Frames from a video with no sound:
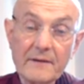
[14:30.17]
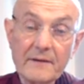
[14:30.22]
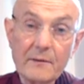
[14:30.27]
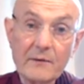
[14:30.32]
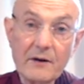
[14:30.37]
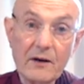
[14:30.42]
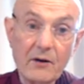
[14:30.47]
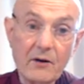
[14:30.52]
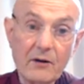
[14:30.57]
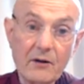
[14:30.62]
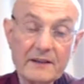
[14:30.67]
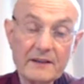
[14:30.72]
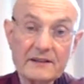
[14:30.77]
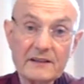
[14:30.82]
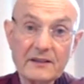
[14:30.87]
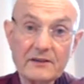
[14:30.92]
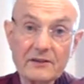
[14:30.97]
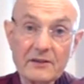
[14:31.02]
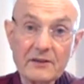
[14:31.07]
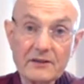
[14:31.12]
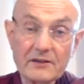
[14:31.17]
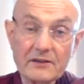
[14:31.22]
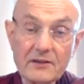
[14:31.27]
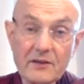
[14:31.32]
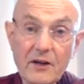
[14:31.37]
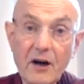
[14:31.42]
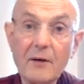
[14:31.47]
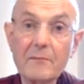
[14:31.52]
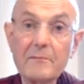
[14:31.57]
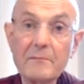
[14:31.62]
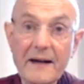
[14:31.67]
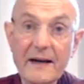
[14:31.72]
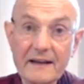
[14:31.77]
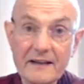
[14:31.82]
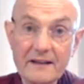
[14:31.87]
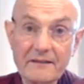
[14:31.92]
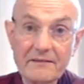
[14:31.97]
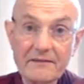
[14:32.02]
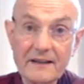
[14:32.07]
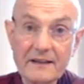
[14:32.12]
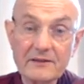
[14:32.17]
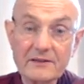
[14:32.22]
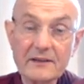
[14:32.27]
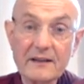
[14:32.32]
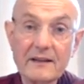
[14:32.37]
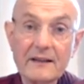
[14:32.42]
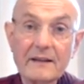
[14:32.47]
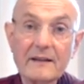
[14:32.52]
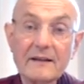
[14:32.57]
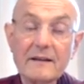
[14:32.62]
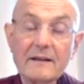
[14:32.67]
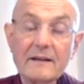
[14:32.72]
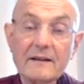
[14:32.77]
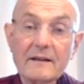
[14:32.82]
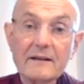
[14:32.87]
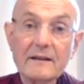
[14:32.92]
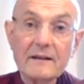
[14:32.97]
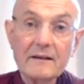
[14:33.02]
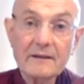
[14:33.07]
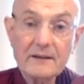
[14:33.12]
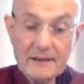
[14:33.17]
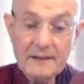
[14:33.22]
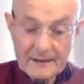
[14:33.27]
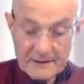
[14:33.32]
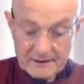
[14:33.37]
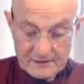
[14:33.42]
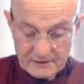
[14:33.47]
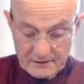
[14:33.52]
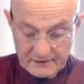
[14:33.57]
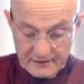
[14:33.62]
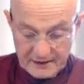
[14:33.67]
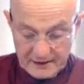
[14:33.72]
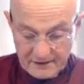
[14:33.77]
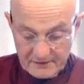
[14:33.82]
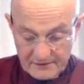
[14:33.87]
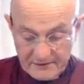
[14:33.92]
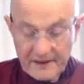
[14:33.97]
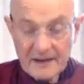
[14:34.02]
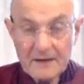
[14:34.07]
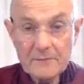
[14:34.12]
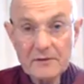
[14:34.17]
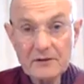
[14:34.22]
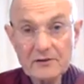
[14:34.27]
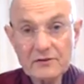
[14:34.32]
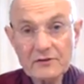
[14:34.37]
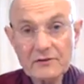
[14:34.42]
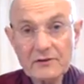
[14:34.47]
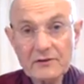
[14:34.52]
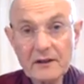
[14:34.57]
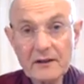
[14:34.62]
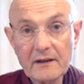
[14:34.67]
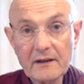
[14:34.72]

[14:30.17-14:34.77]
where all this does not manifest. Okay, it's a very famous